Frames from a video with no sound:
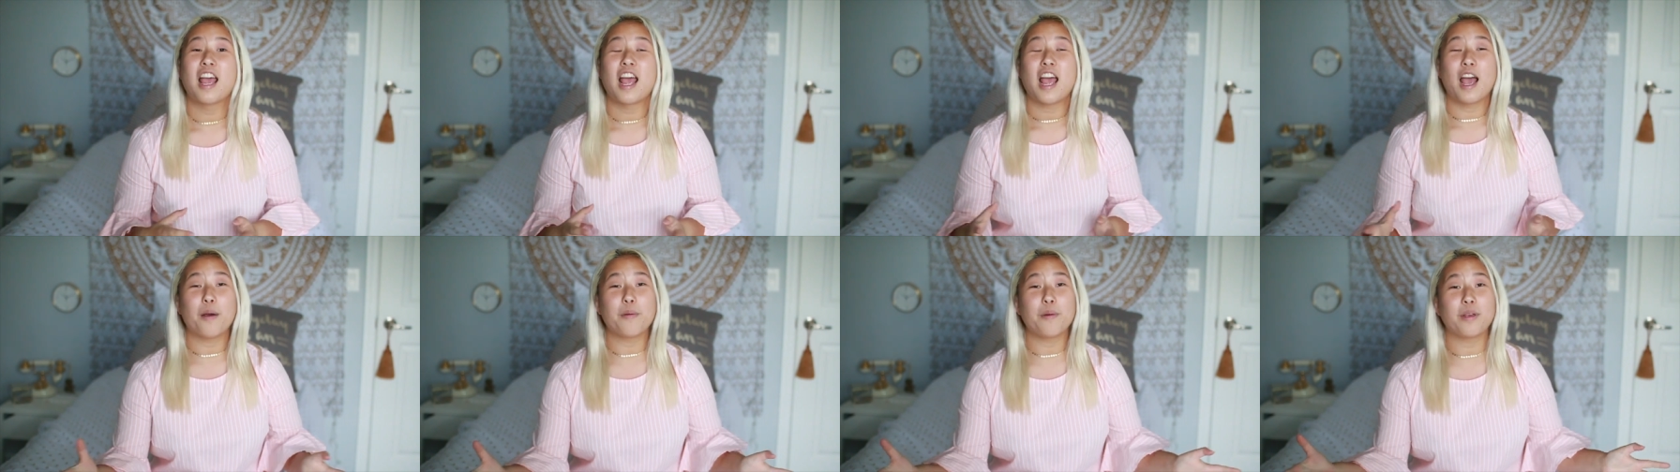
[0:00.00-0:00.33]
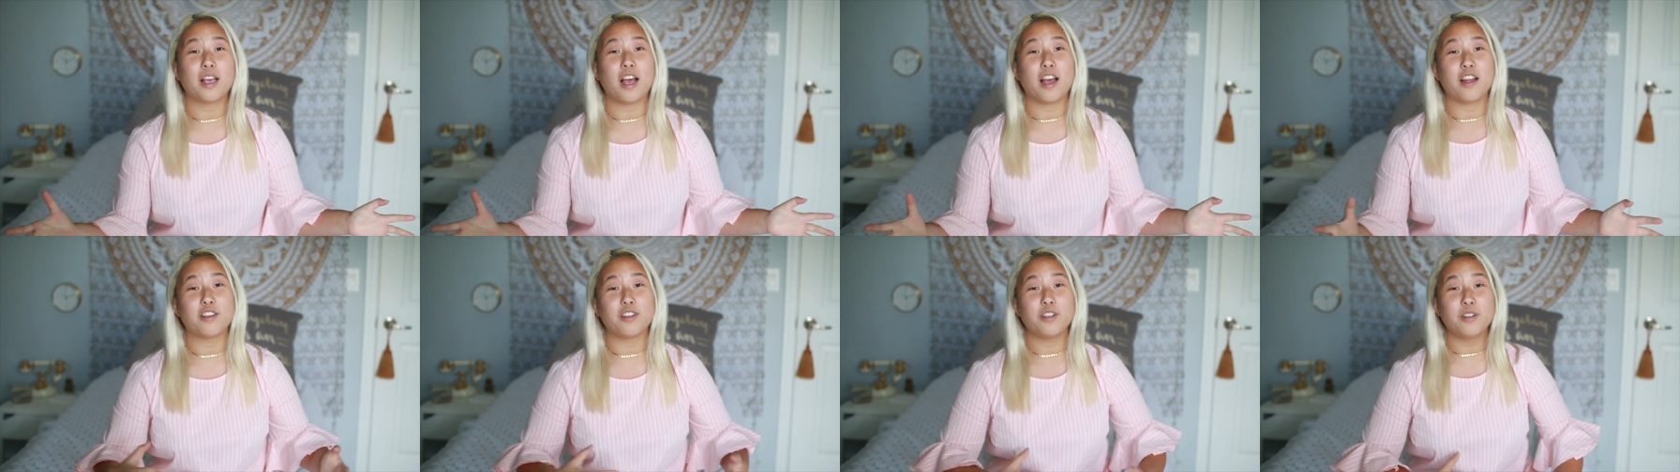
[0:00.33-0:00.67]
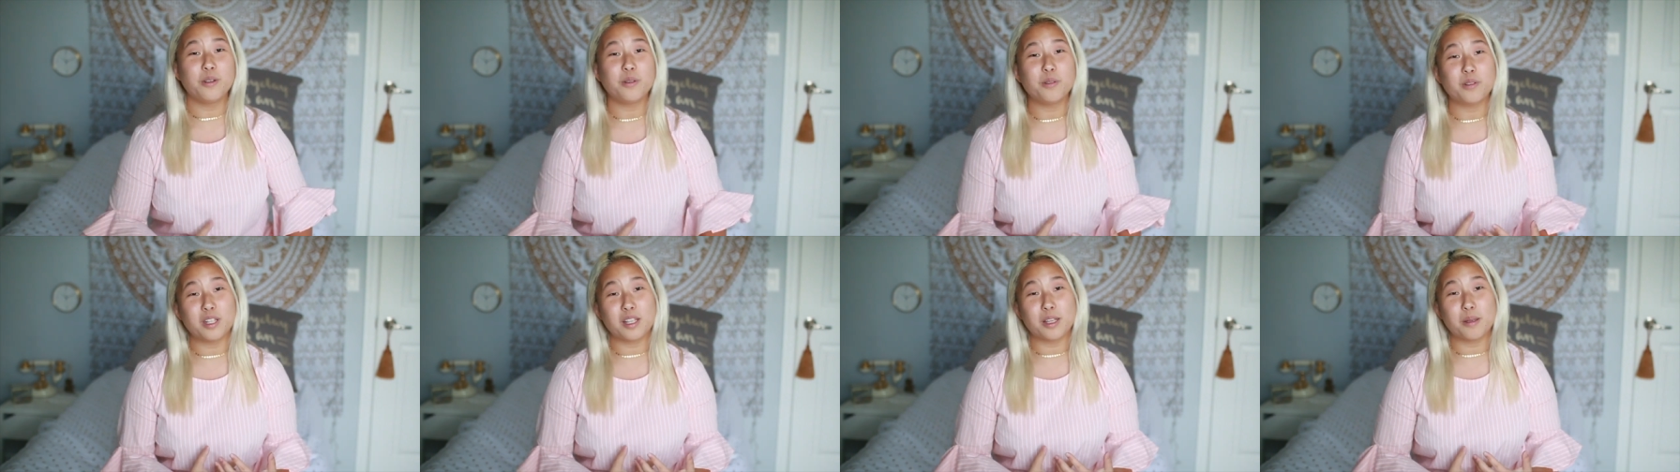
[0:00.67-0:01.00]
And we got
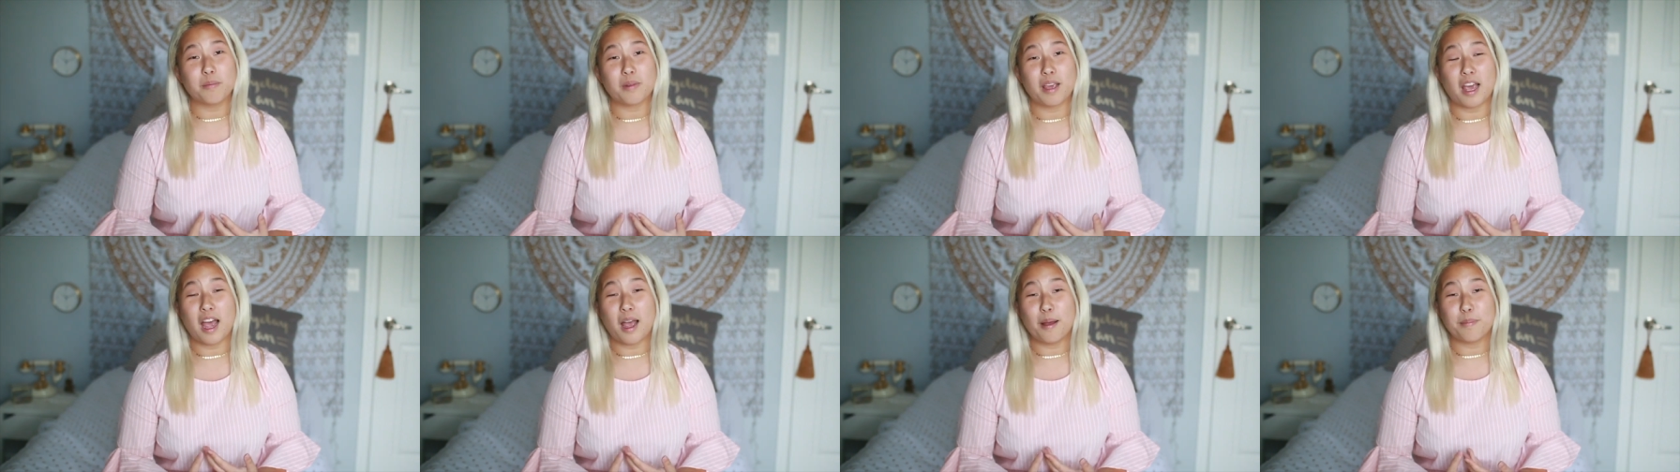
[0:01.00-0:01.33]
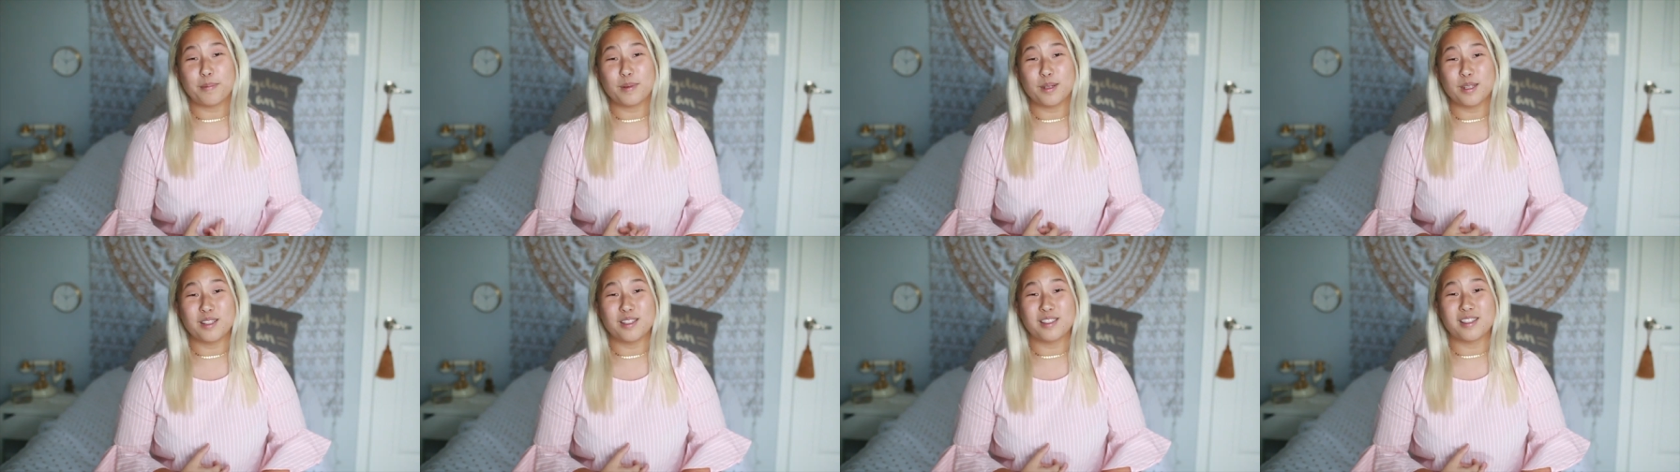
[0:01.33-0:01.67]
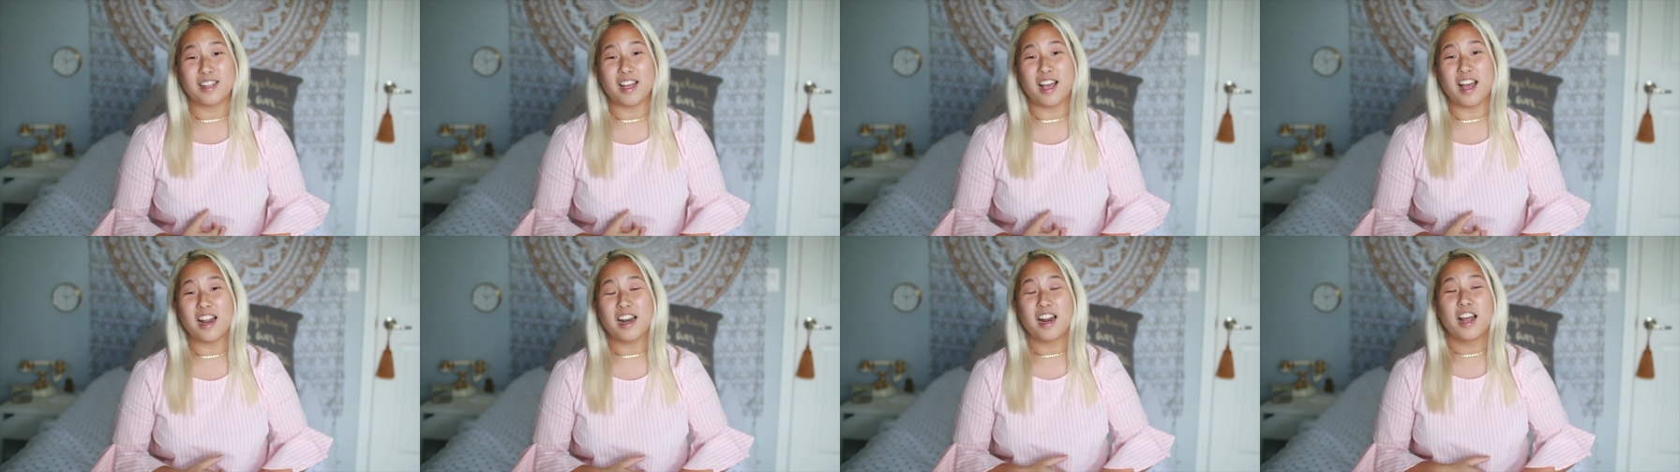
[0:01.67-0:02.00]
new team captains
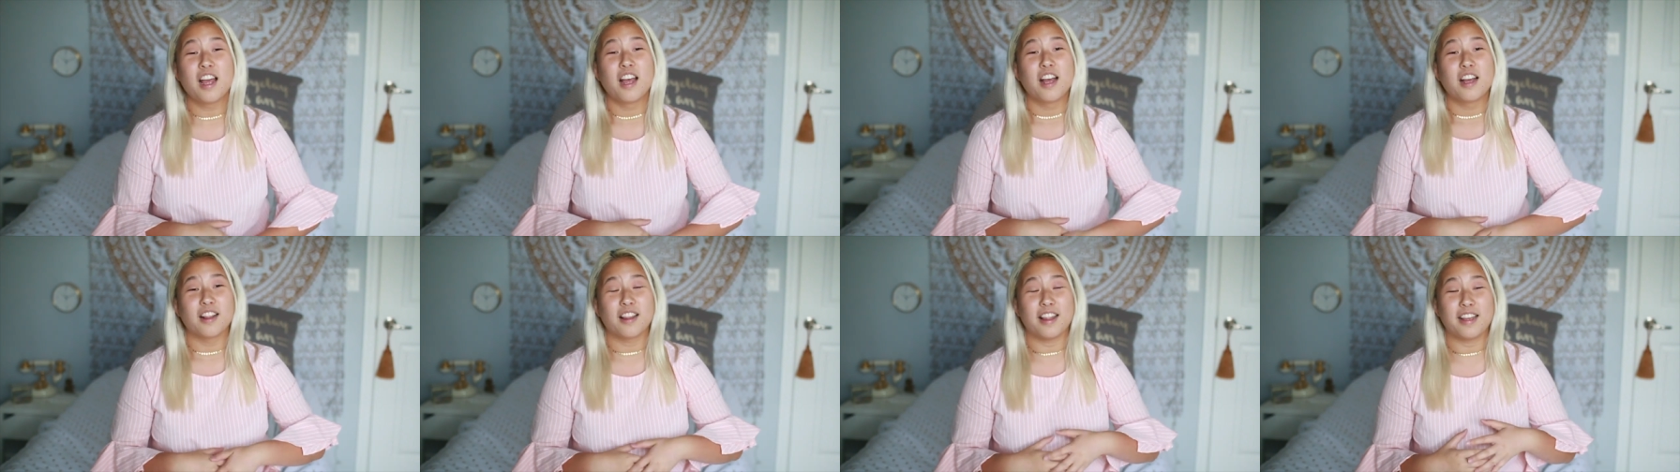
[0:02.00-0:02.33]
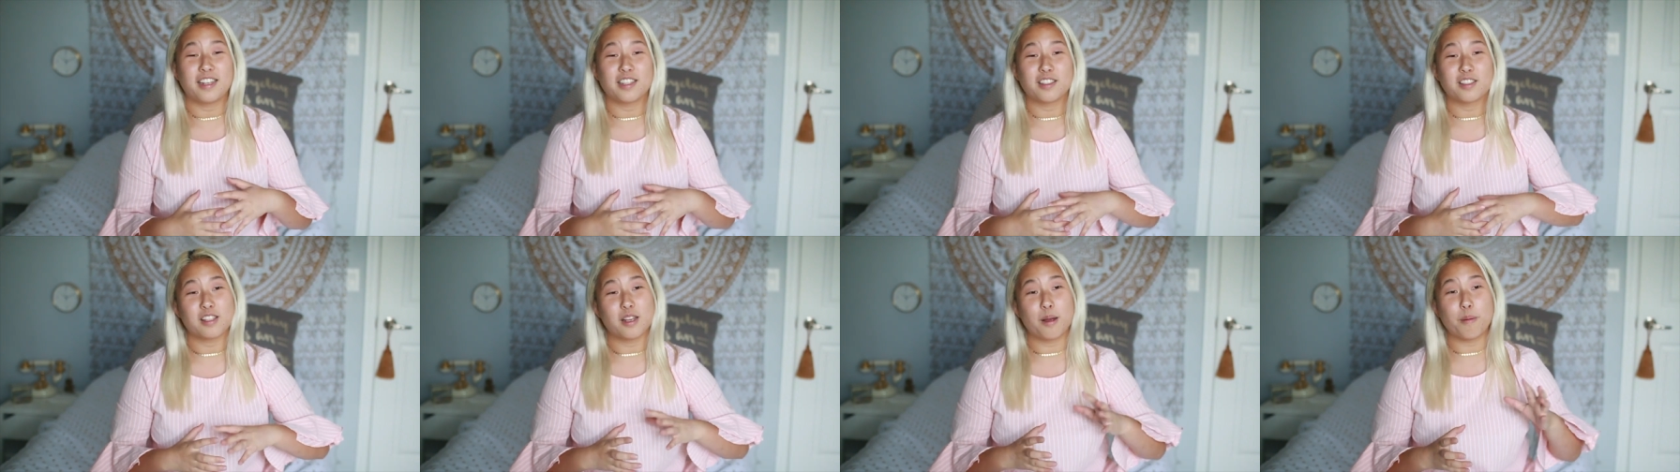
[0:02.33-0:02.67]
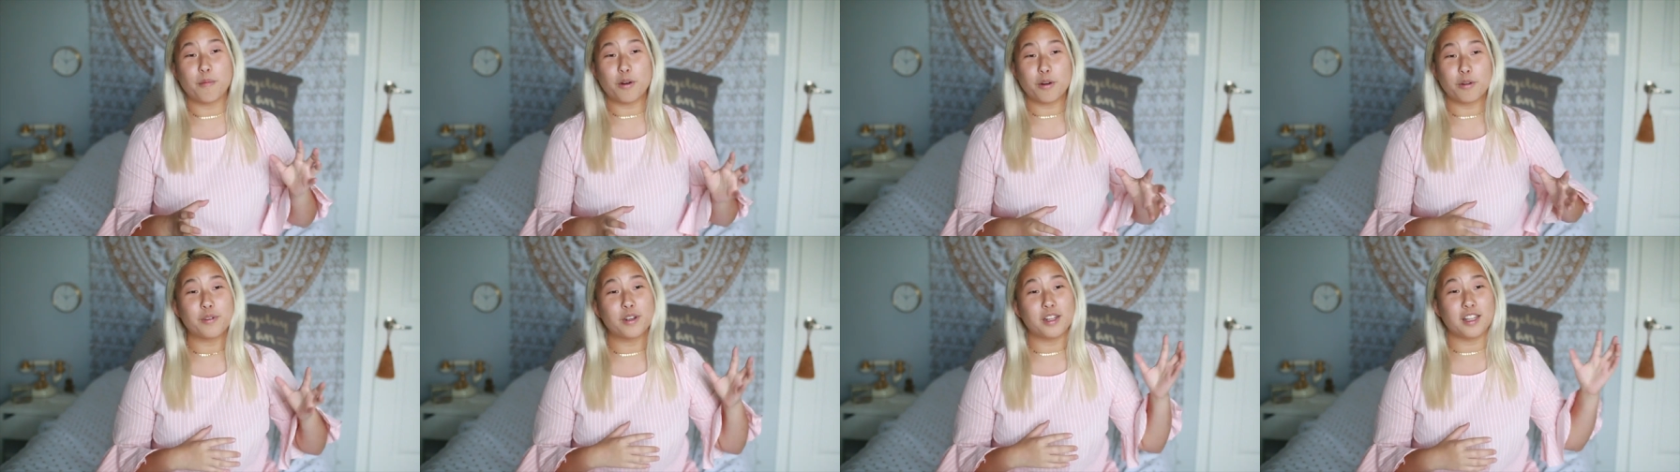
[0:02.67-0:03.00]
that like some
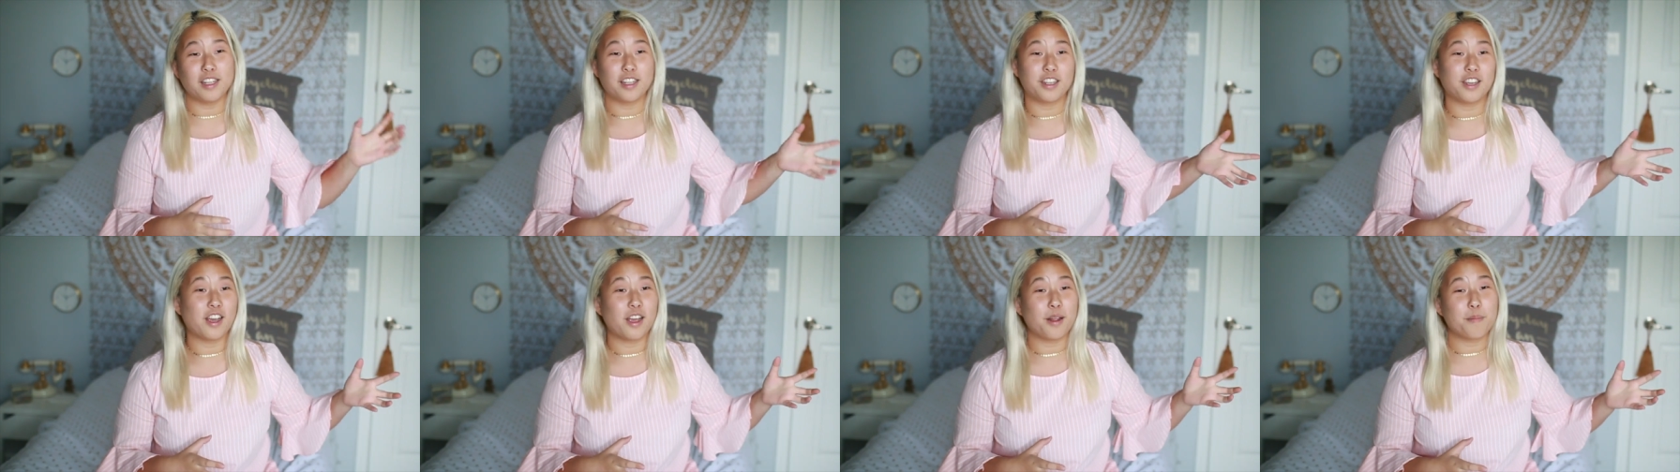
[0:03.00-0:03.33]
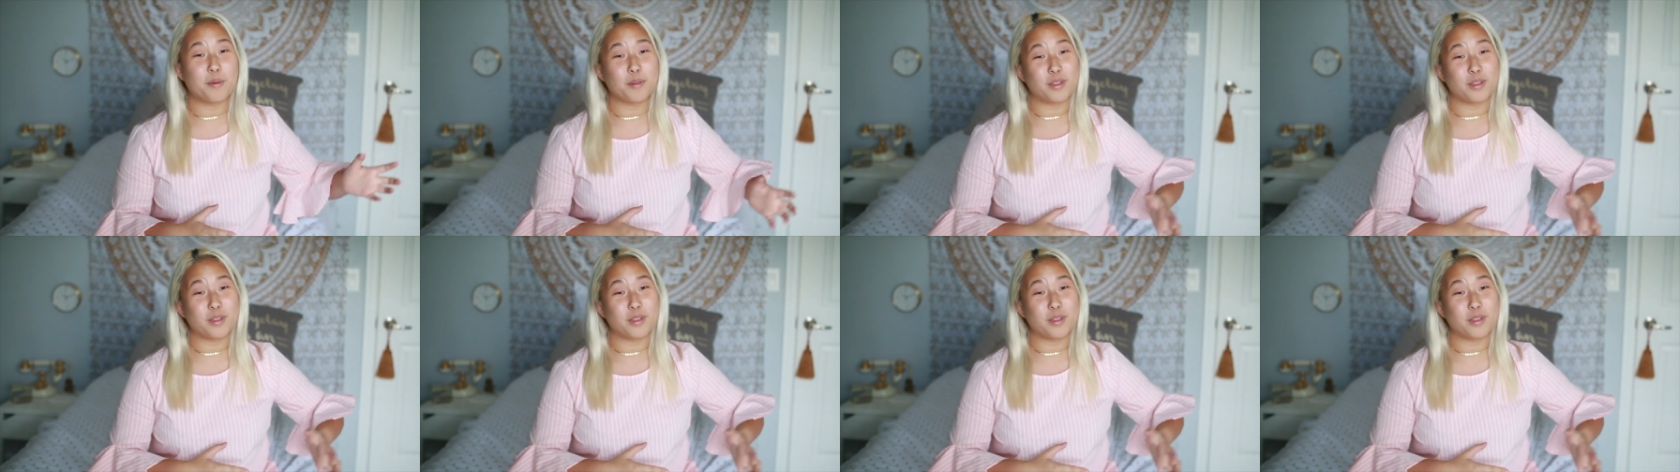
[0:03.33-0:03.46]
were really good,